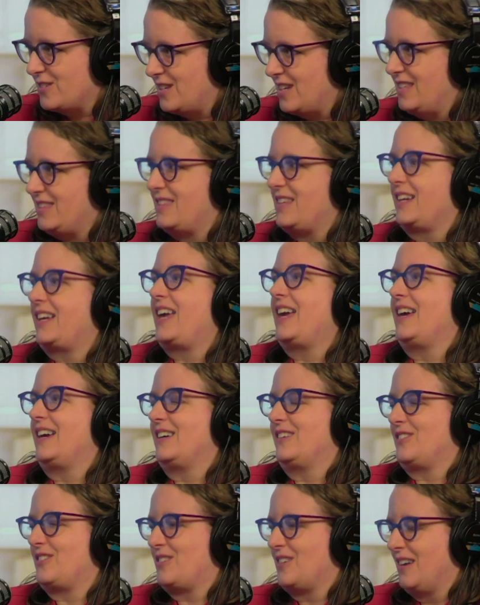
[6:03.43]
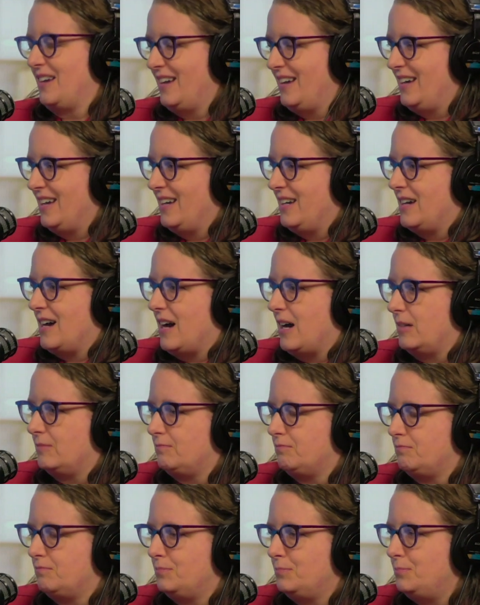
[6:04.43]
it, they can't
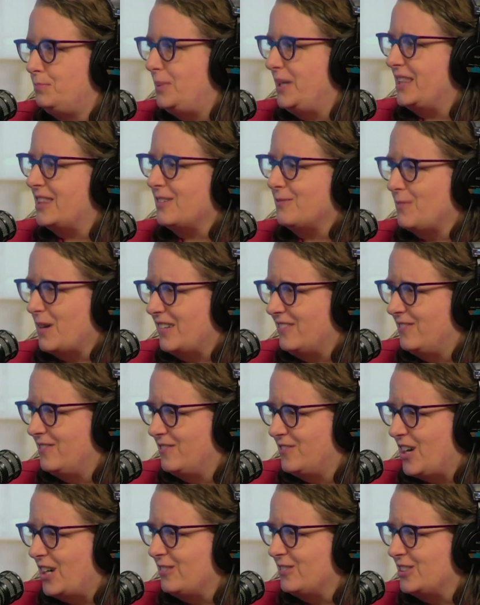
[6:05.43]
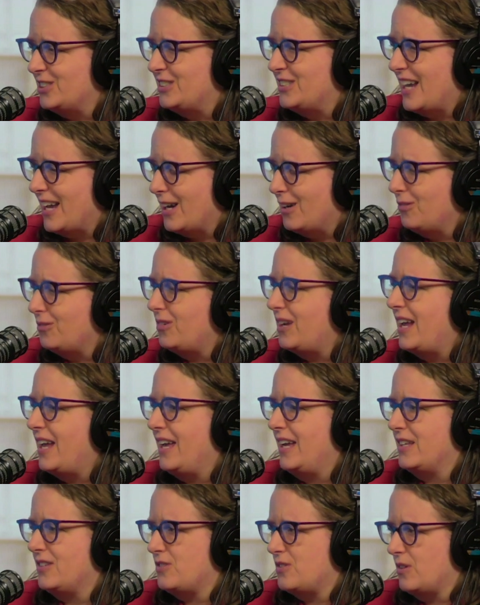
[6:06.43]
um, beat the virus down,
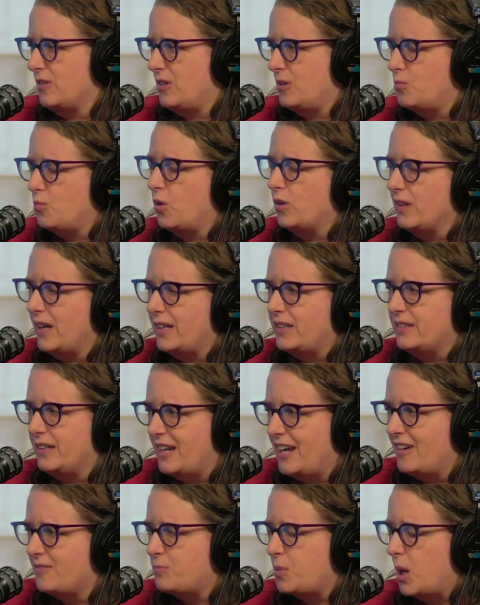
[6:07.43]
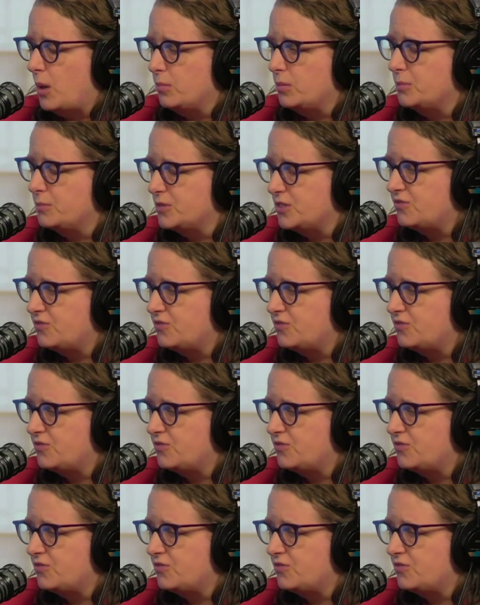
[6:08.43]
and so they're more likely to have problems